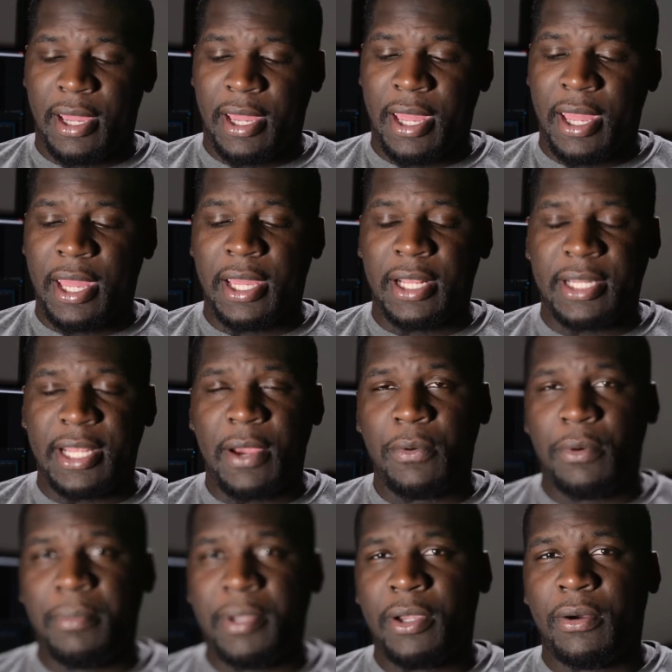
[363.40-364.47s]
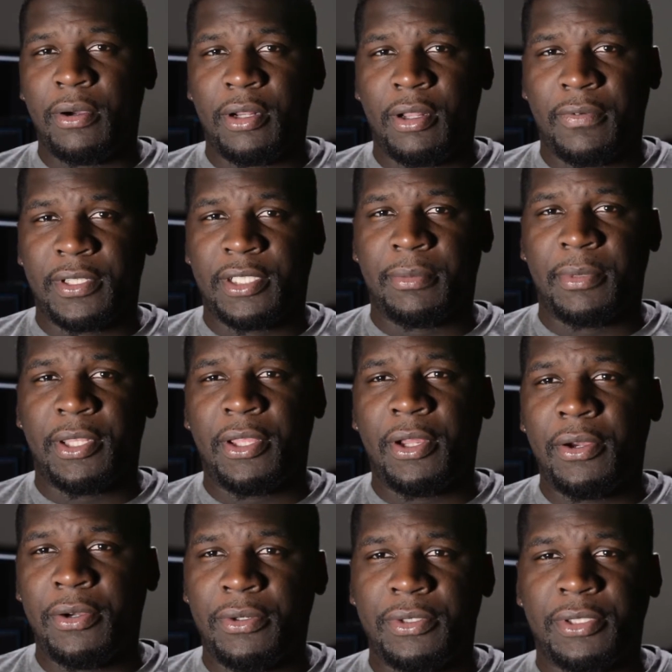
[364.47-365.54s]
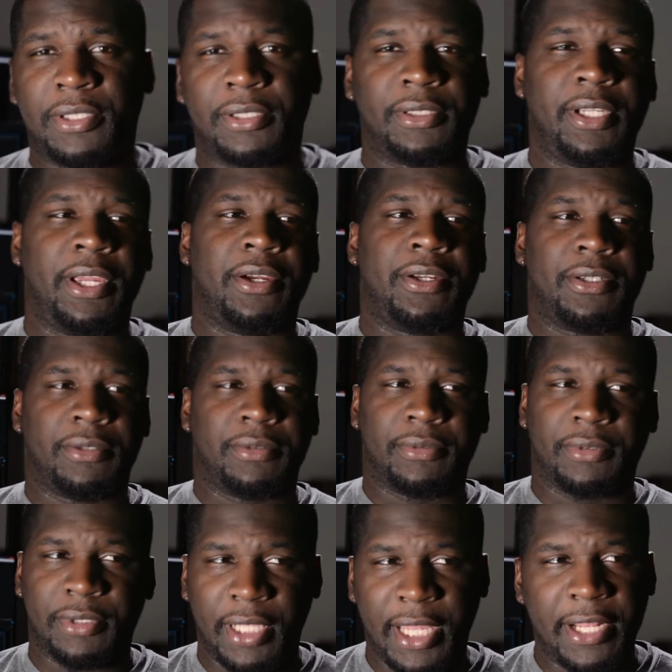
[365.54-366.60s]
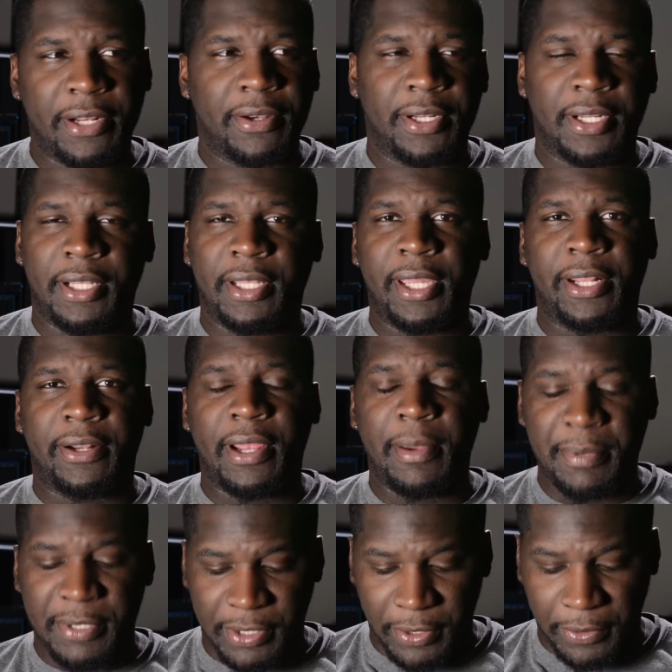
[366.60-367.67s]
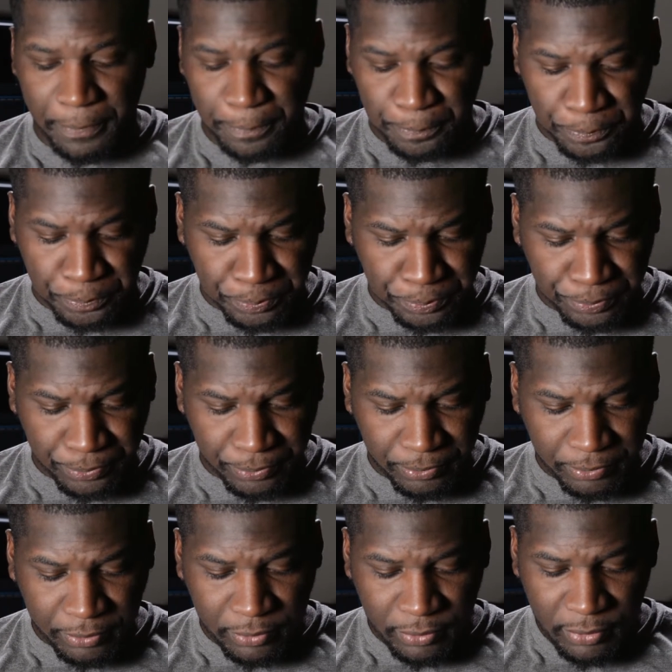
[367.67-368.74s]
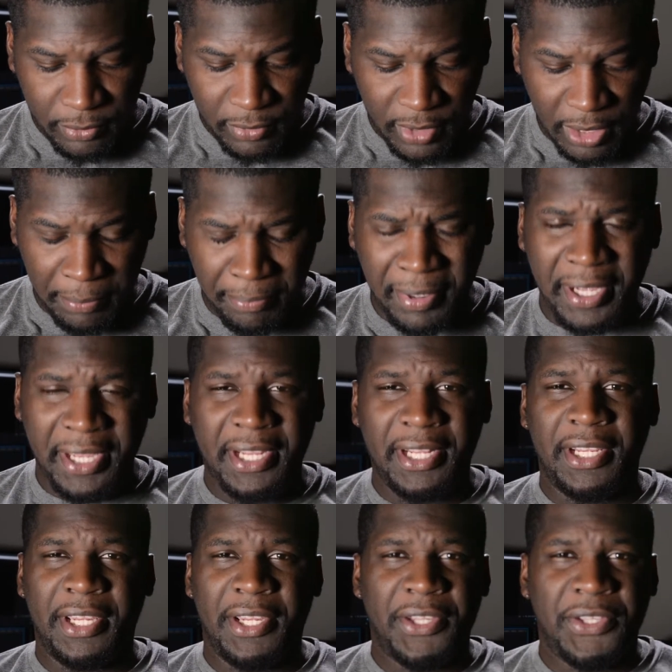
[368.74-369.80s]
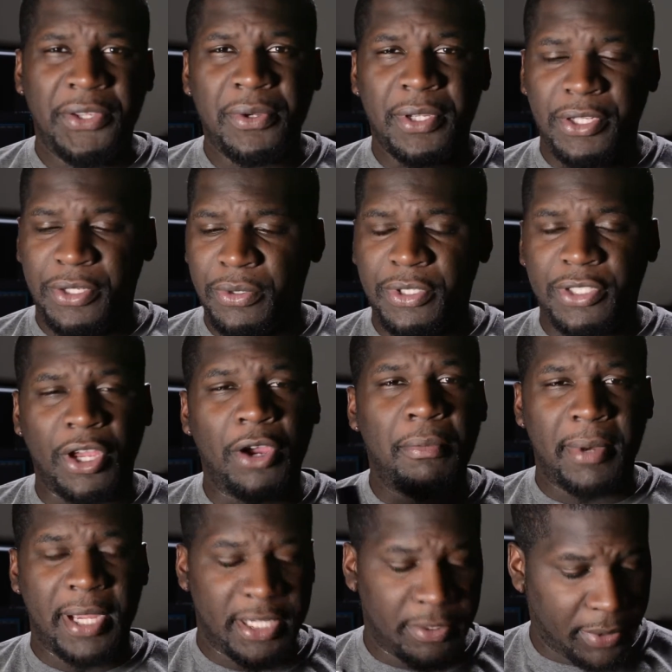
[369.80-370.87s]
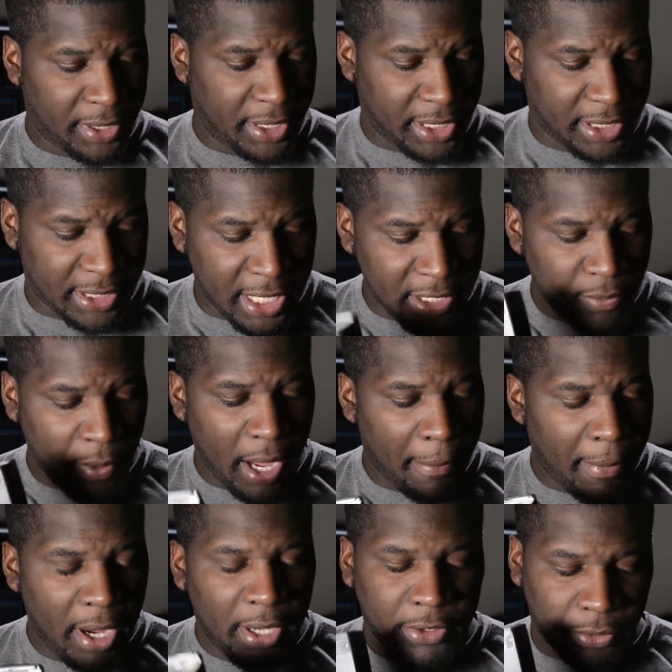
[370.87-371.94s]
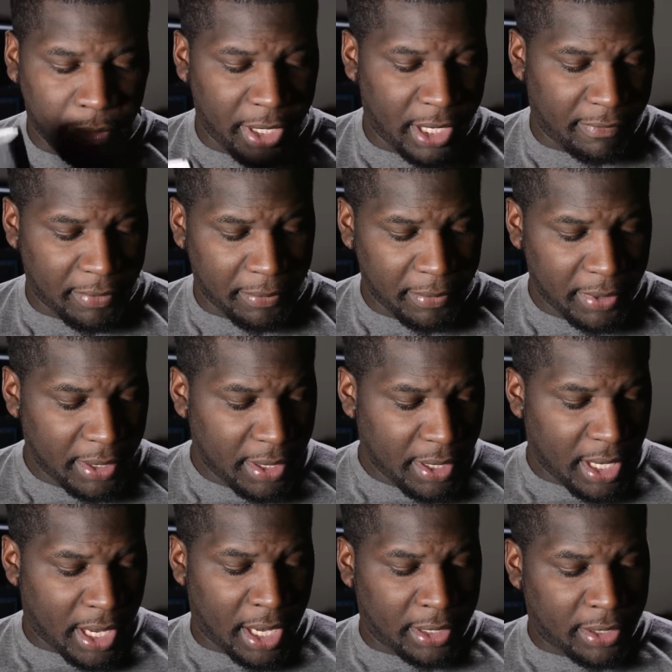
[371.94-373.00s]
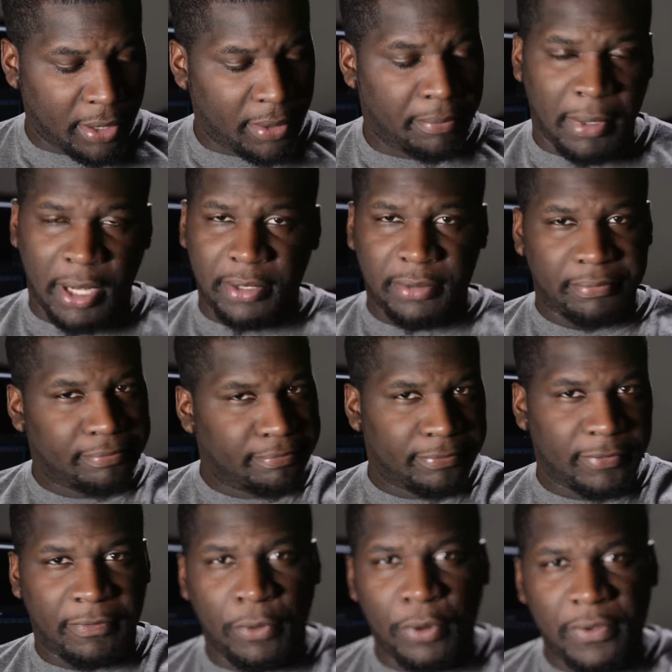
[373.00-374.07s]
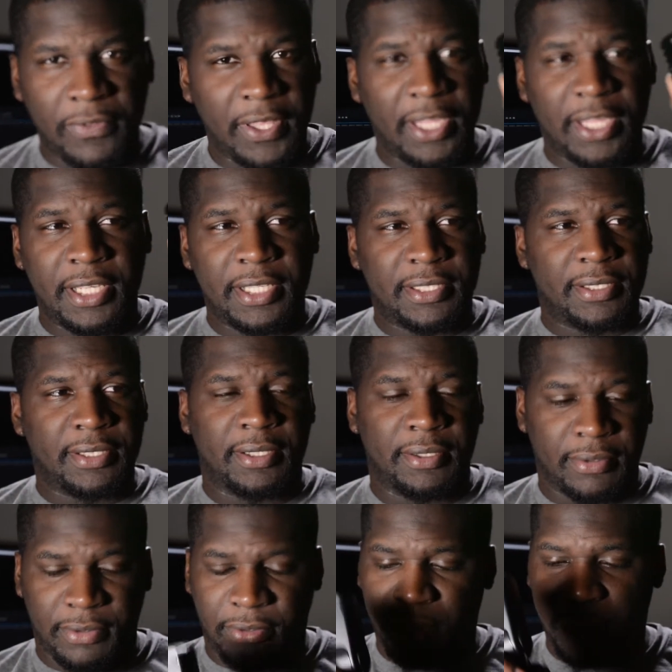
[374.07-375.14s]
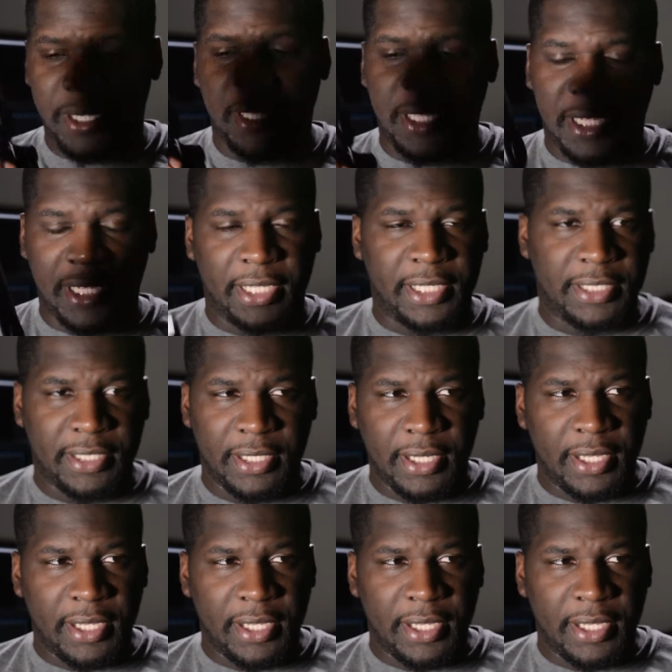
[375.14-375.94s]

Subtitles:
And I will be going over some of those here later in a later episode. But you can do so much with these. That's why I bought 3 of them. I bought 4 of these, 3 of these,